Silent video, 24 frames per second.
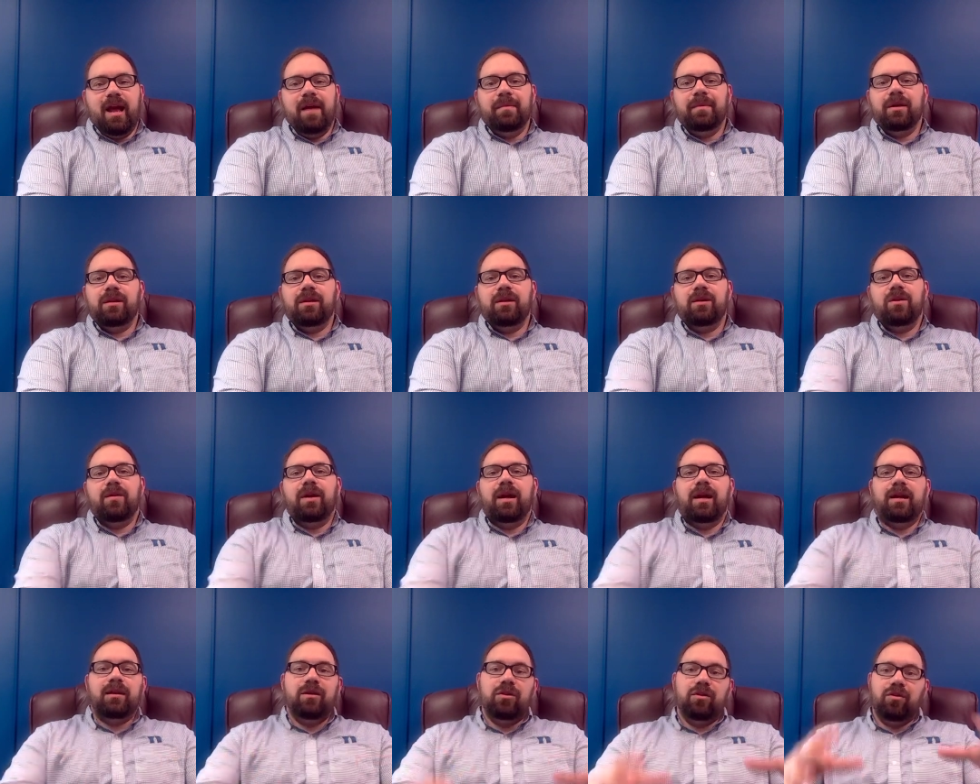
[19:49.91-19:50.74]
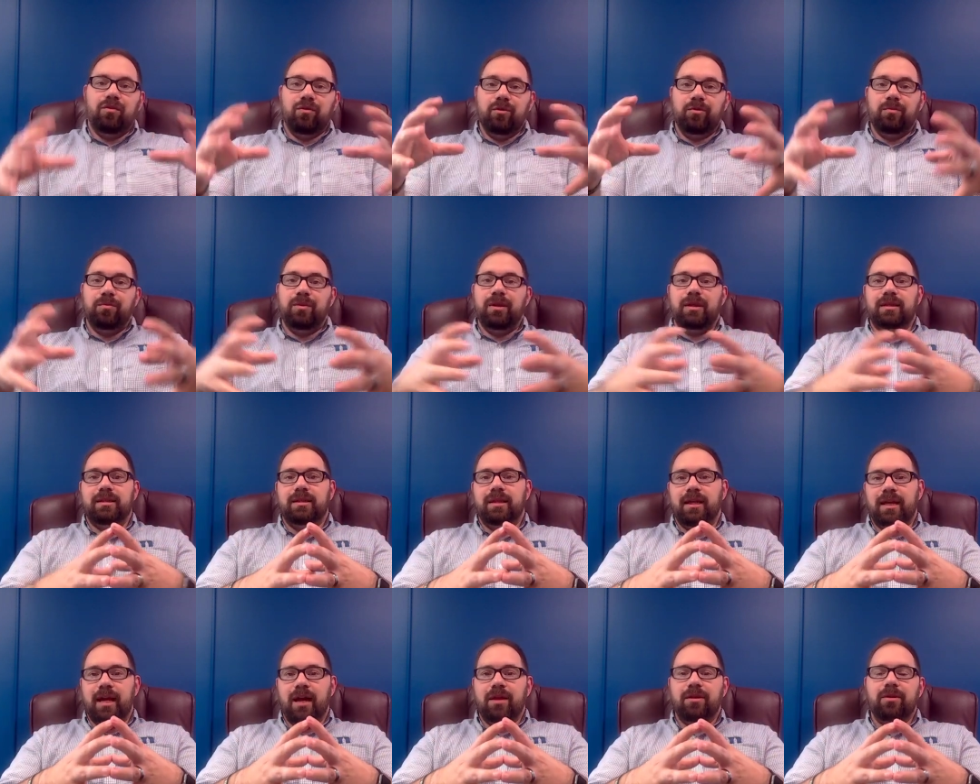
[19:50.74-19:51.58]
I'm going to go ahead and group these
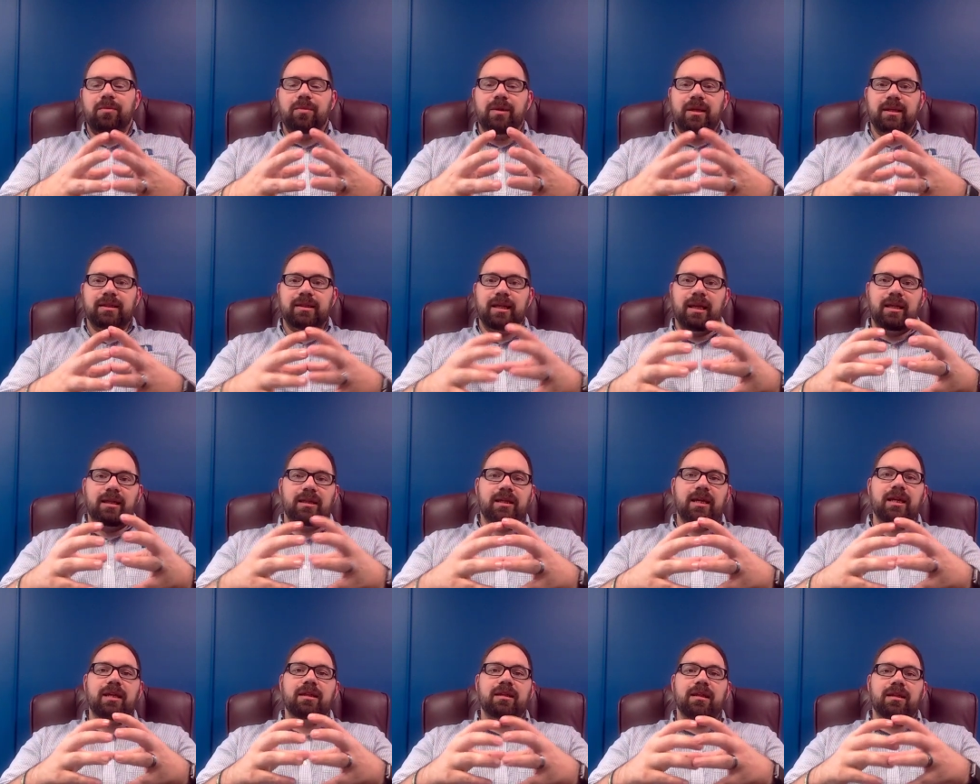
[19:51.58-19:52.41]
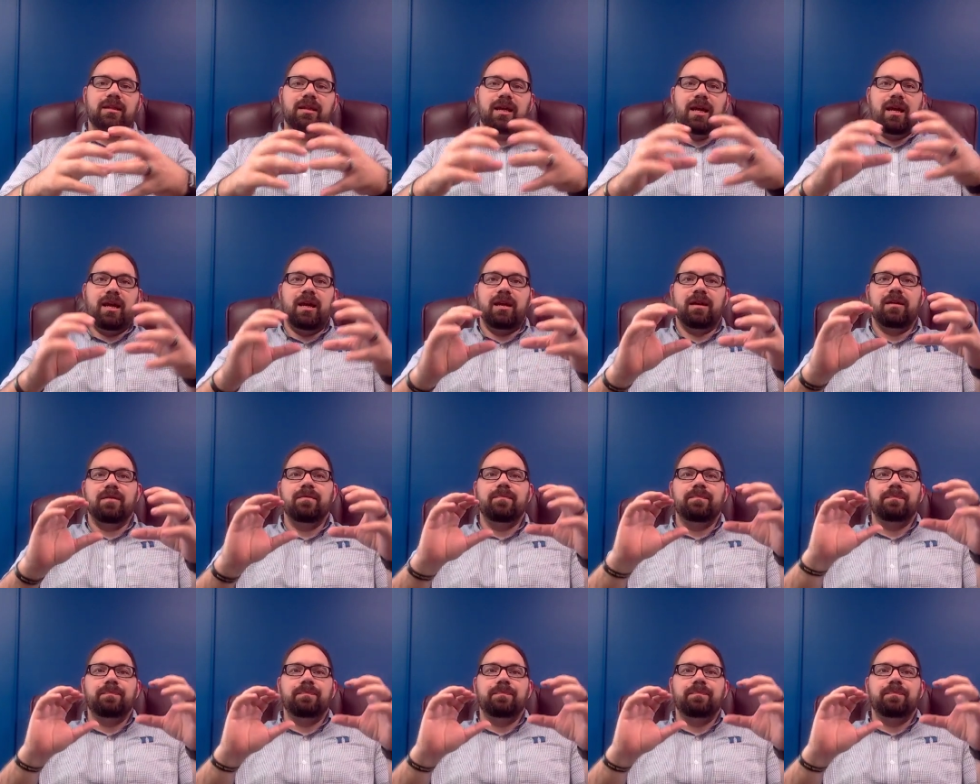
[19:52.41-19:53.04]
together because I think that they